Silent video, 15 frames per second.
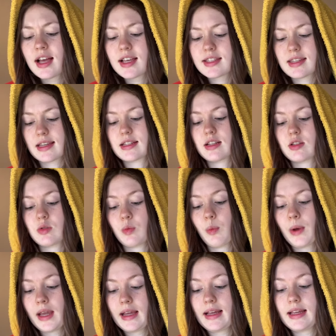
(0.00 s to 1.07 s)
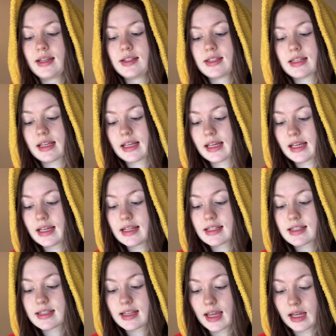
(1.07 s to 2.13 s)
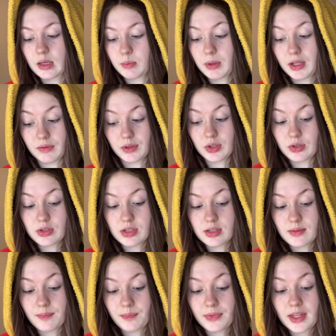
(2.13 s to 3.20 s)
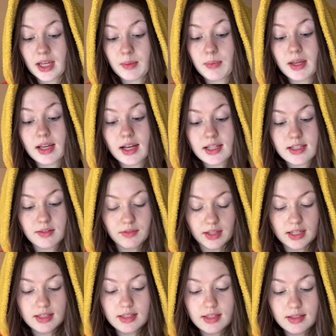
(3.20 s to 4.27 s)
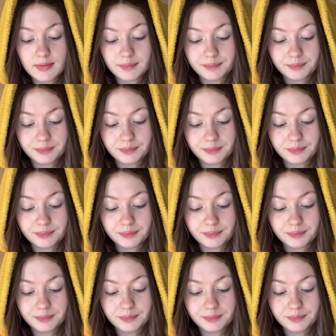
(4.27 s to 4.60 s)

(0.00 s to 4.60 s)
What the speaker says: such as whales, geese, and beavers. Because of this,